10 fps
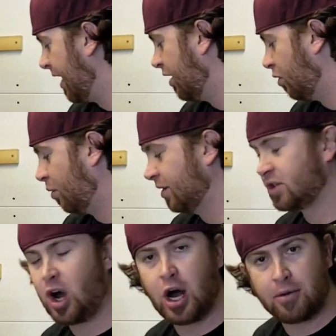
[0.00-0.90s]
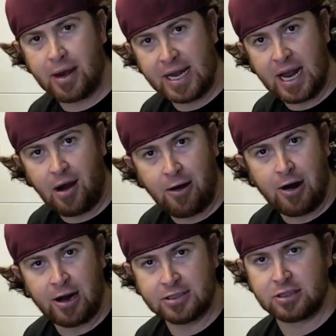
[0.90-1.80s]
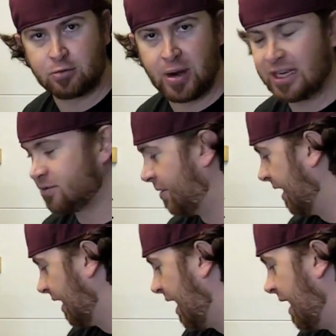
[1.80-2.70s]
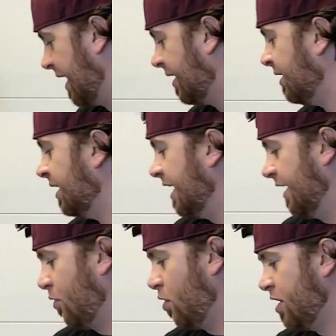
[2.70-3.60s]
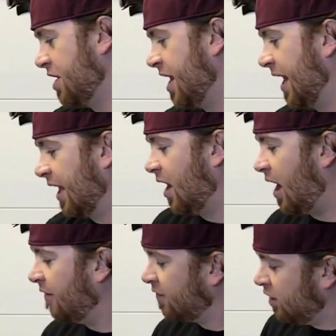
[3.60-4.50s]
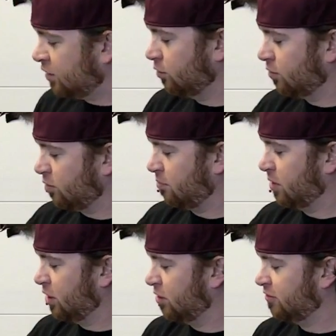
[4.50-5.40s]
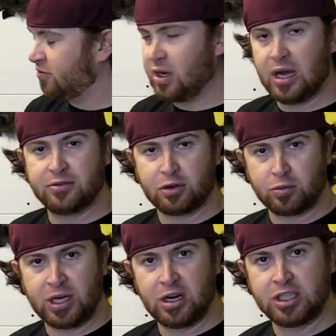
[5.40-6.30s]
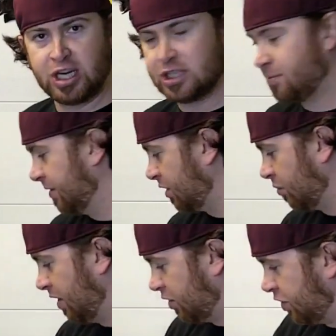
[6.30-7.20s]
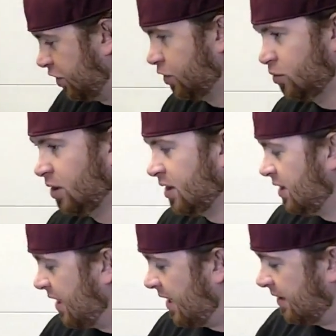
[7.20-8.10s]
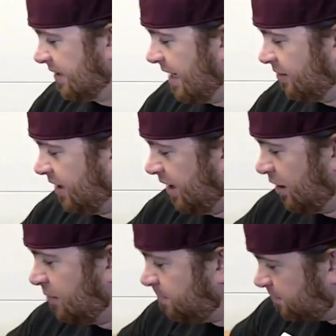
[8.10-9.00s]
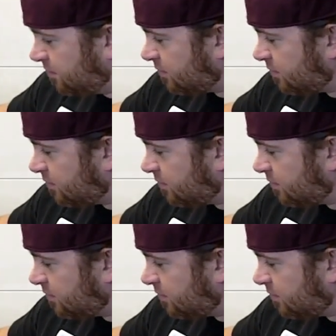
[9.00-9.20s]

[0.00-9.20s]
cradle was already on the rest when I got it. In order to take it off, you would remove the rear adjustment, the rear shoe down here.